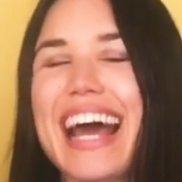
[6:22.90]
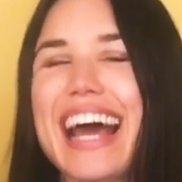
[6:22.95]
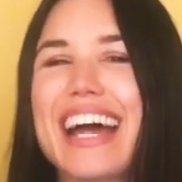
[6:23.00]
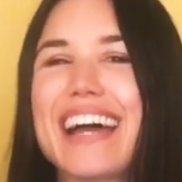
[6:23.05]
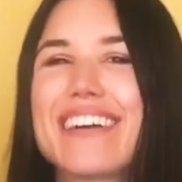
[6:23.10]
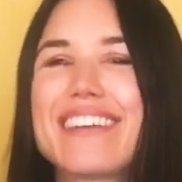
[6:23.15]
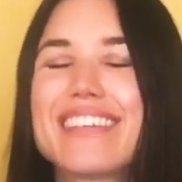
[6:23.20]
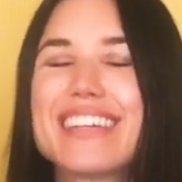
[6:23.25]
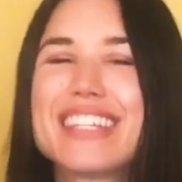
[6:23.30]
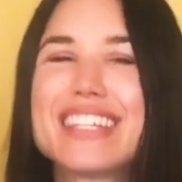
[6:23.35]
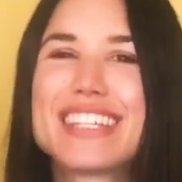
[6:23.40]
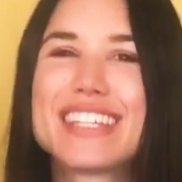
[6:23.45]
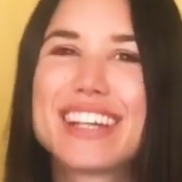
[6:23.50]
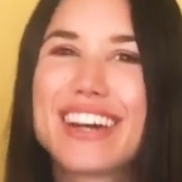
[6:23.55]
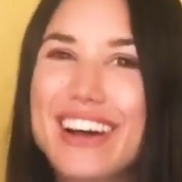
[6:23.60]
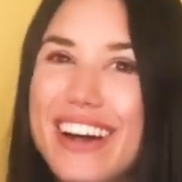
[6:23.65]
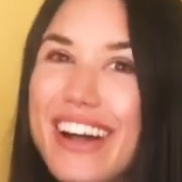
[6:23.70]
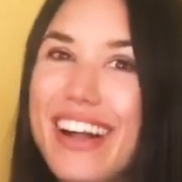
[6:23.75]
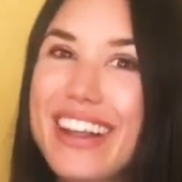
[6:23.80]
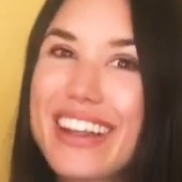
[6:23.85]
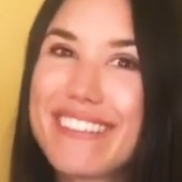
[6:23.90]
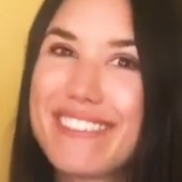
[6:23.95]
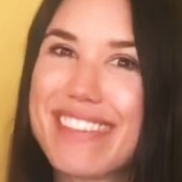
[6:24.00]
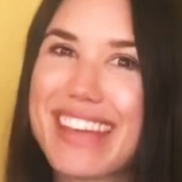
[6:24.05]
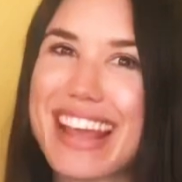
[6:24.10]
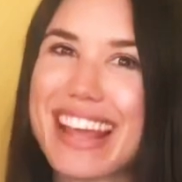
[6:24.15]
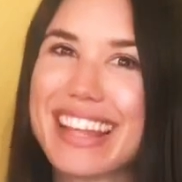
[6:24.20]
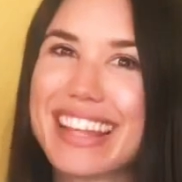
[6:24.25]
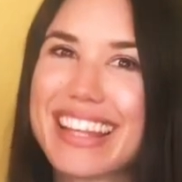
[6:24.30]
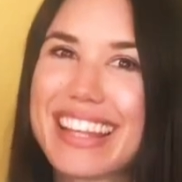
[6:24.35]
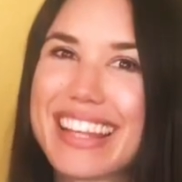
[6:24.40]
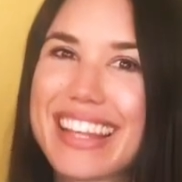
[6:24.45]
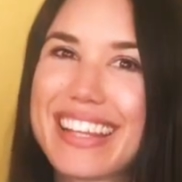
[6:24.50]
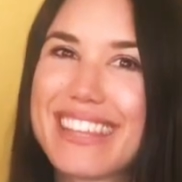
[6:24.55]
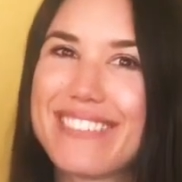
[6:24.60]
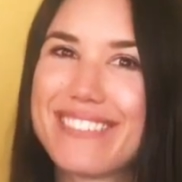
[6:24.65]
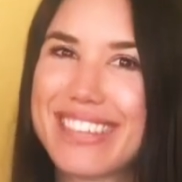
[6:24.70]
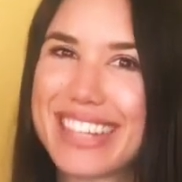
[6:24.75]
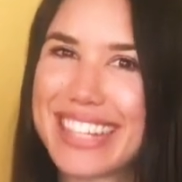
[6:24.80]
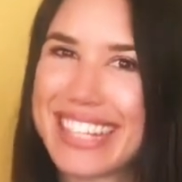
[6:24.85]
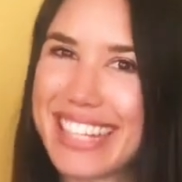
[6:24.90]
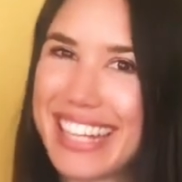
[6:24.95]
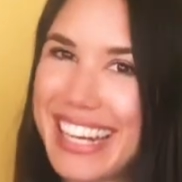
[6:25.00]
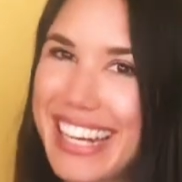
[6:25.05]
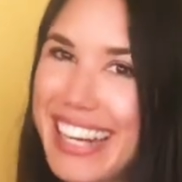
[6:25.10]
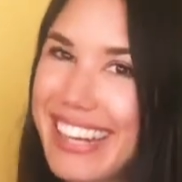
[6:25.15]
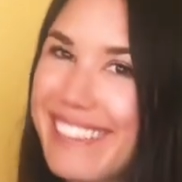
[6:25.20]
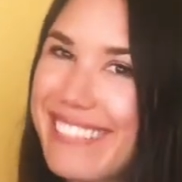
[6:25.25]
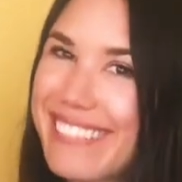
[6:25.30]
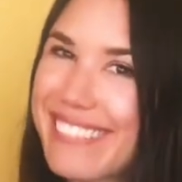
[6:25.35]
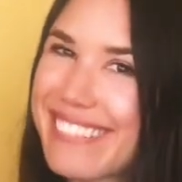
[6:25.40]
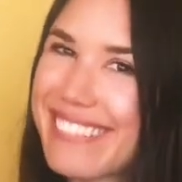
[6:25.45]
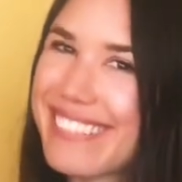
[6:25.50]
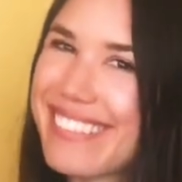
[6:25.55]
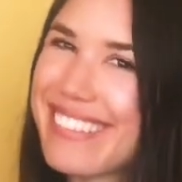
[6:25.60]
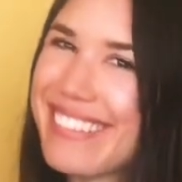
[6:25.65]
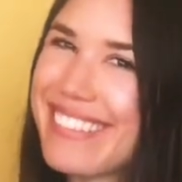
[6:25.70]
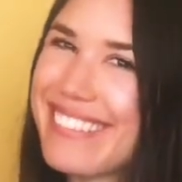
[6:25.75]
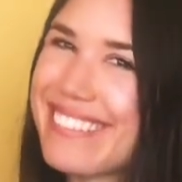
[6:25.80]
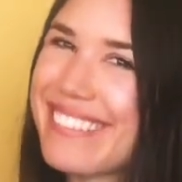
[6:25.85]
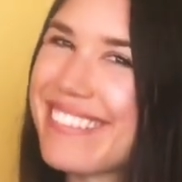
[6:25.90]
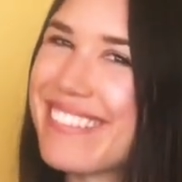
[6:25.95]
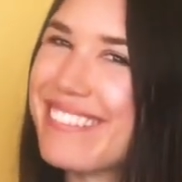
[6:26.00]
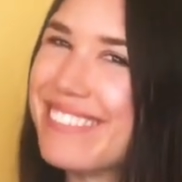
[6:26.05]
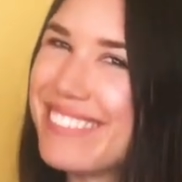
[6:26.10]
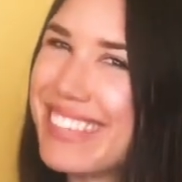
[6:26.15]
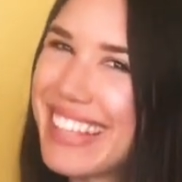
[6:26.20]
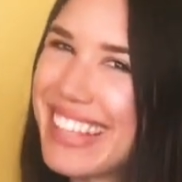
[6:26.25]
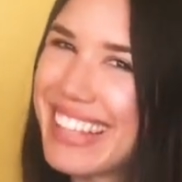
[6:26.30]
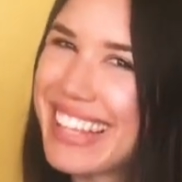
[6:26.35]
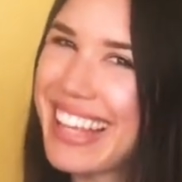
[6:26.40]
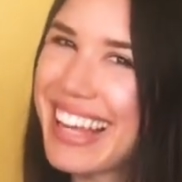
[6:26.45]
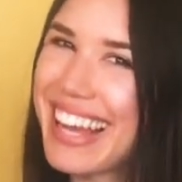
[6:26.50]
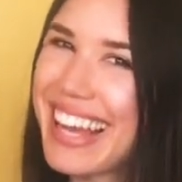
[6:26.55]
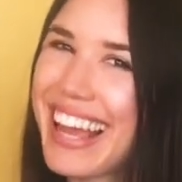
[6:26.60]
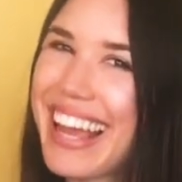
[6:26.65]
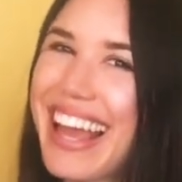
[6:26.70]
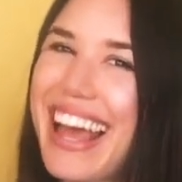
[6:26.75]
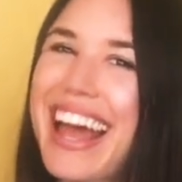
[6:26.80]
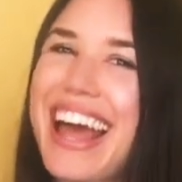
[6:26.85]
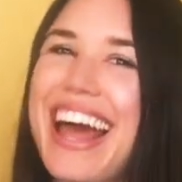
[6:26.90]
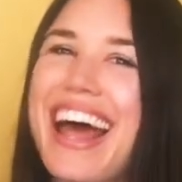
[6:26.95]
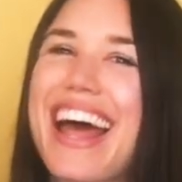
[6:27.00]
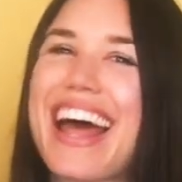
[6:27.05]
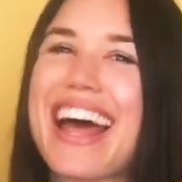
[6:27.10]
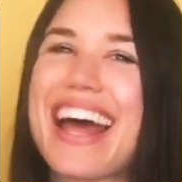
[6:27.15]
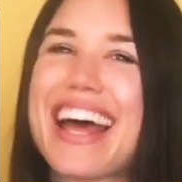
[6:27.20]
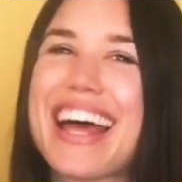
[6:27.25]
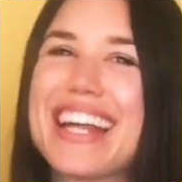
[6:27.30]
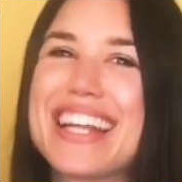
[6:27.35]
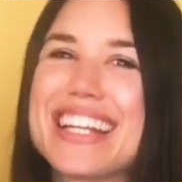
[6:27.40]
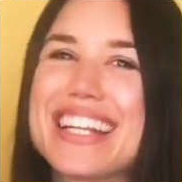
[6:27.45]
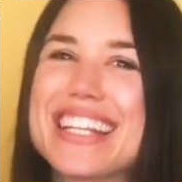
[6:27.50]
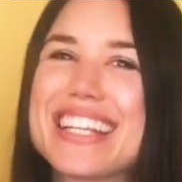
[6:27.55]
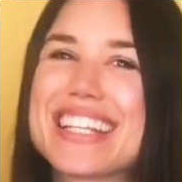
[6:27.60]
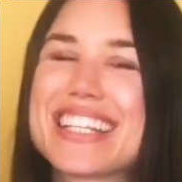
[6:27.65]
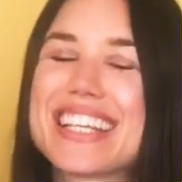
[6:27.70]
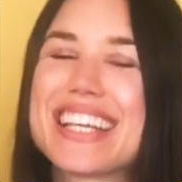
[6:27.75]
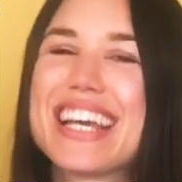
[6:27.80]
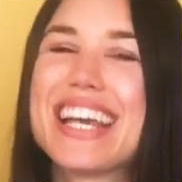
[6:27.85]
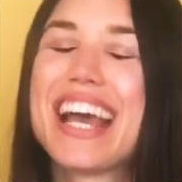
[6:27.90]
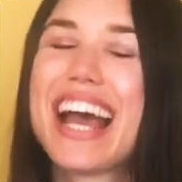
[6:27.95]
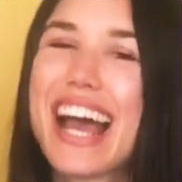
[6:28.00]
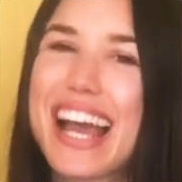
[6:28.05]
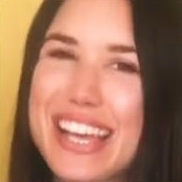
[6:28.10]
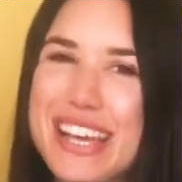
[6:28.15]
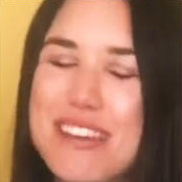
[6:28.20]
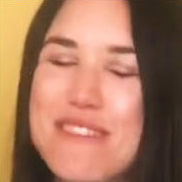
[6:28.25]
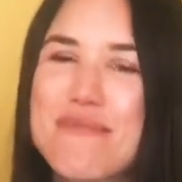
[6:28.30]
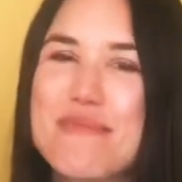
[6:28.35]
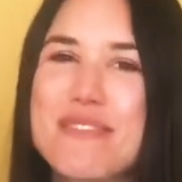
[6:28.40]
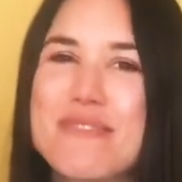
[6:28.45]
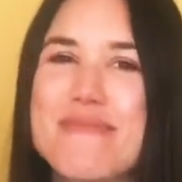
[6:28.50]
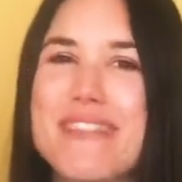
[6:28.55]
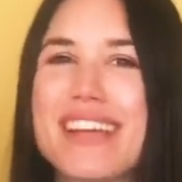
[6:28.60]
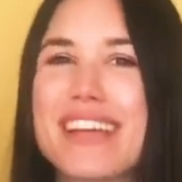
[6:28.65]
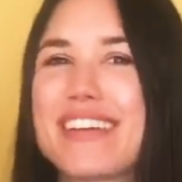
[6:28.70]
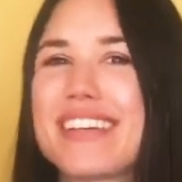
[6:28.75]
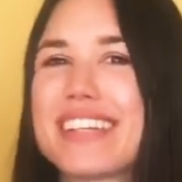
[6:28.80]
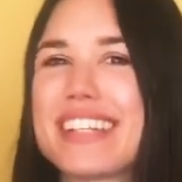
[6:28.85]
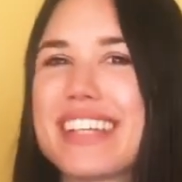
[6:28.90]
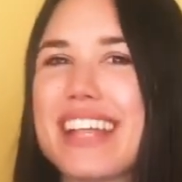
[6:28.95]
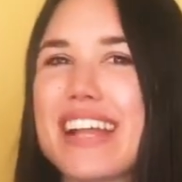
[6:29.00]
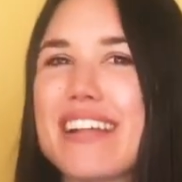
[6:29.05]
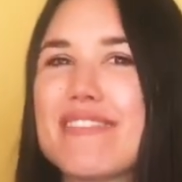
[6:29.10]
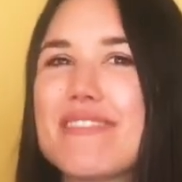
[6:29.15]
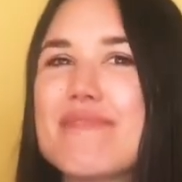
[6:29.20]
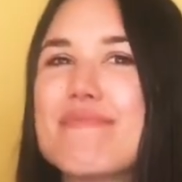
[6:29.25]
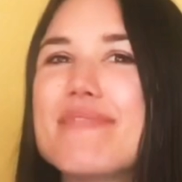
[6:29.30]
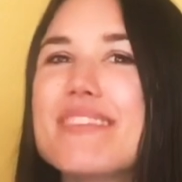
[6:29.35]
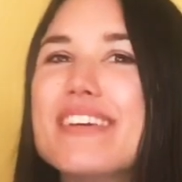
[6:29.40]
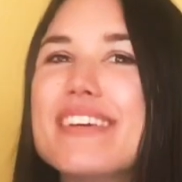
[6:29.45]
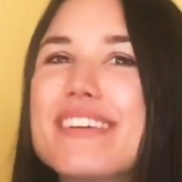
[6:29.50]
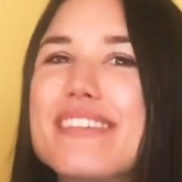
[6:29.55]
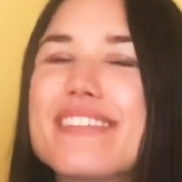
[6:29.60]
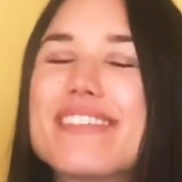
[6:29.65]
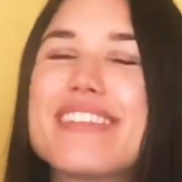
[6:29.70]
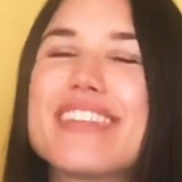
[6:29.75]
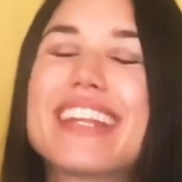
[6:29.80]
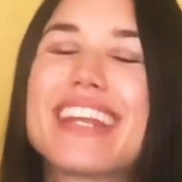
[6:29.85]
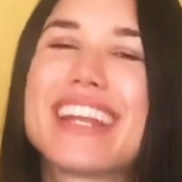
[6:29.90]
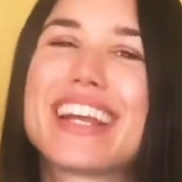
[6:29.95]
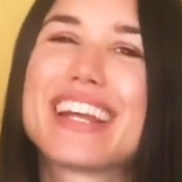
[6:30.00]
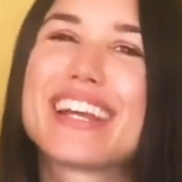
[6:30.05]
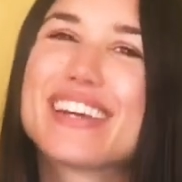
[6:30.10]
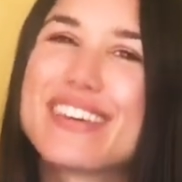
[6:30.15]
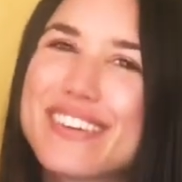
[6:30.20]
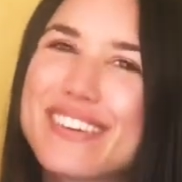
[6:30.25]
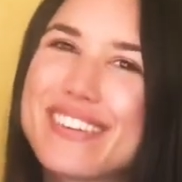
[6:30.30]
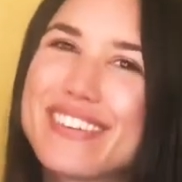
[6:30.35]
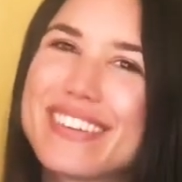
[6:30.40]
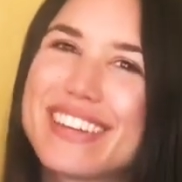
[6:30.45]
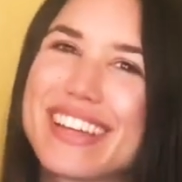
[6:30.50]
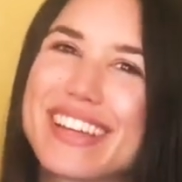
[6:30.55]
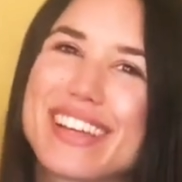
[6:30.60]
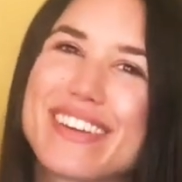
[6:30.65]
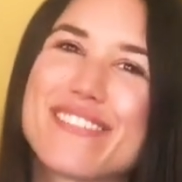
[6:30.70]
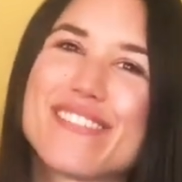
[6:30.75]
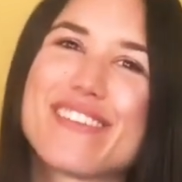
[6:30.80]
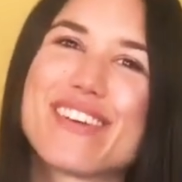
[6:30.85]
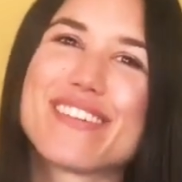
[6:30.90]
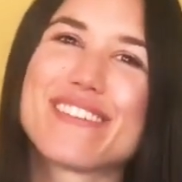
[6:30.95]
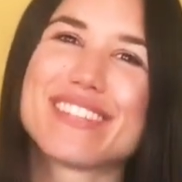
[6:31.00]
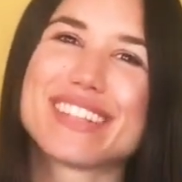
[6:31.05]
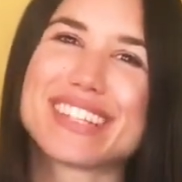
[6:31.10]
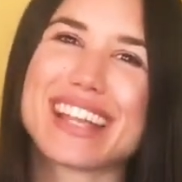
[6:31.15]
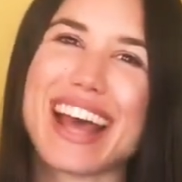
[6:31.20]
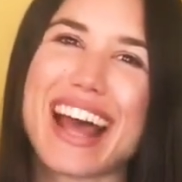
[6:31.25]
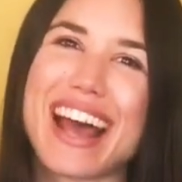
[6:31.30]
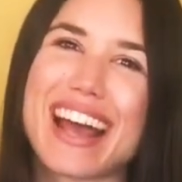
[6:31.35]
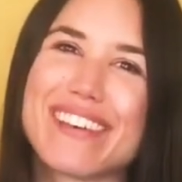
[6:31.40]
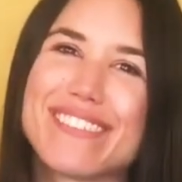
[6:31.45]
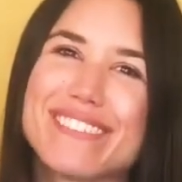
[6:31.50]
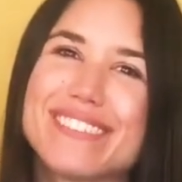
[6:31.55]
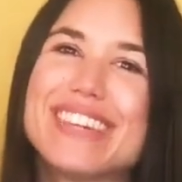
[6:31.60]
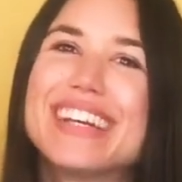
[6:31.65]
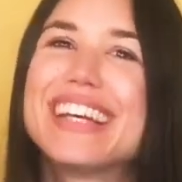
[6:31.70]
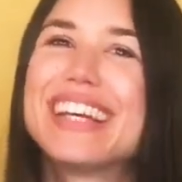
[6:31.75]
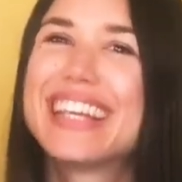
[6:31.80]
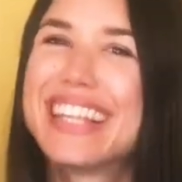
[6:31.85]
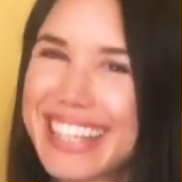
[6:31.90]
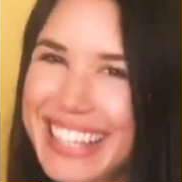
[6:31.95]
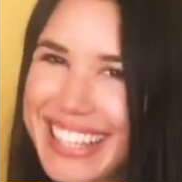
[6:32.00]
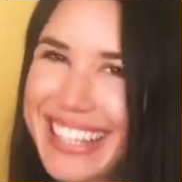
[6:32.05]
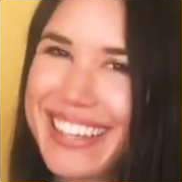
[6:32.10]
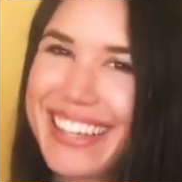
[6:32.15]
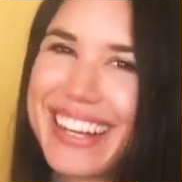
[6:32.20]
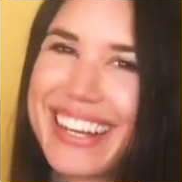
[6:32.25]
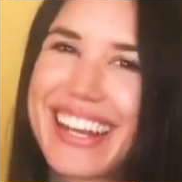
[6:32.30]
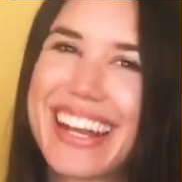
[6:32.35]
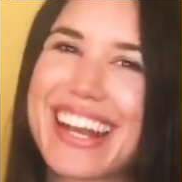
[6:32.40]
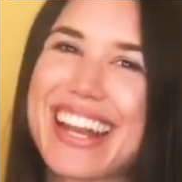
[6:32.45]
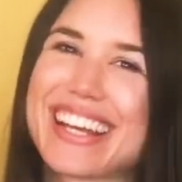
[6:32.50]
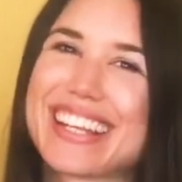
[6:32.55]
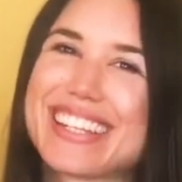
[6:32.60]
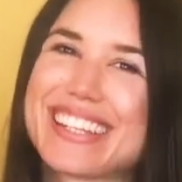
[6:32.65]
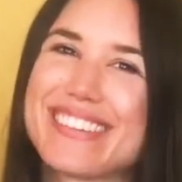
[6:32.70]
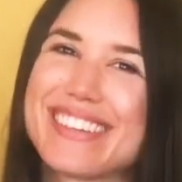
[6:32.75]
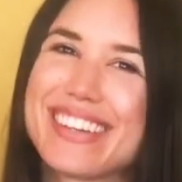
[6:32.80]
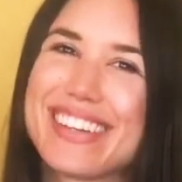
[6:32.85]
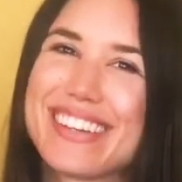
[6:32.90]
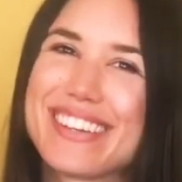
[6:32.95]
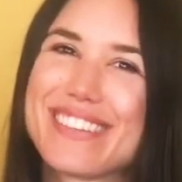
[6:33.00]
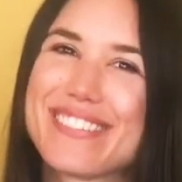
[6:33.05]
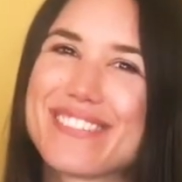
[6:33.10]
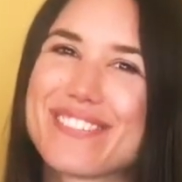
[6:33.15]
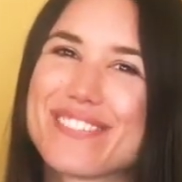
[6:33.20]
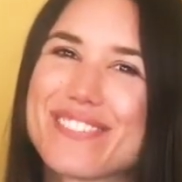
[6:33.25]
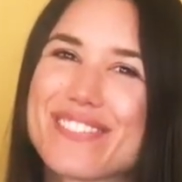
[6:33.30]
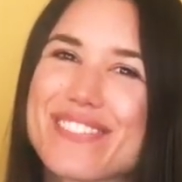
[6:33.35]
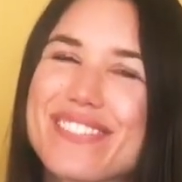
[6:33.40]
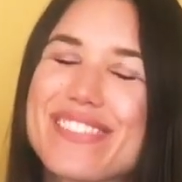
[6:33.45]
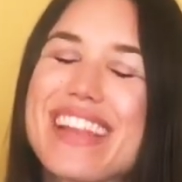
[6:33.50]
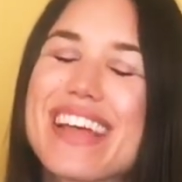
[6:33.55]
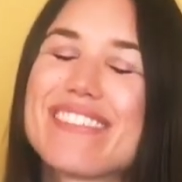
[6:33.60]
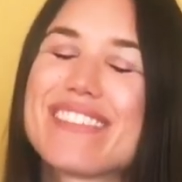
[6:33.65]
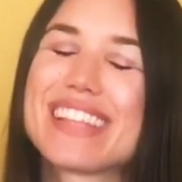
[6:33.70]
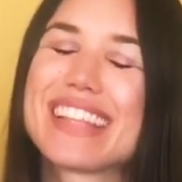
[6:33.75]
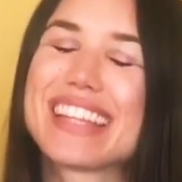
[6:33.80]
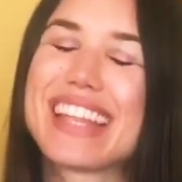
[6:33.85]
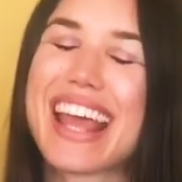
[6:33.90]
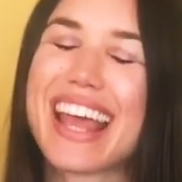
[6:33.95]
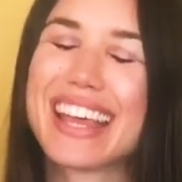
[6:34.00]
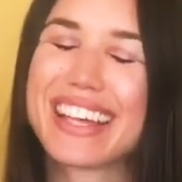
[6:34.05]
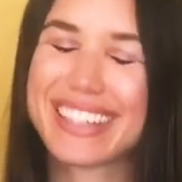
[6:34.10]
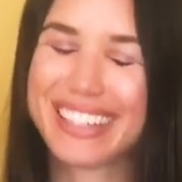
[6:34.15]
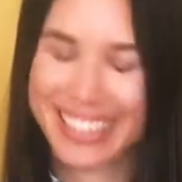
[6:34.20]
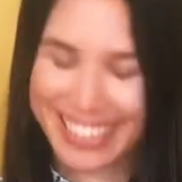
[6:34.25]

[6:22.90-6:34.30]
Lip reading: I wish you all the best. Much love from Pisak, and I hope you make yourself a beautiful and a cozy and a warm time. See you in the next video. Namaste.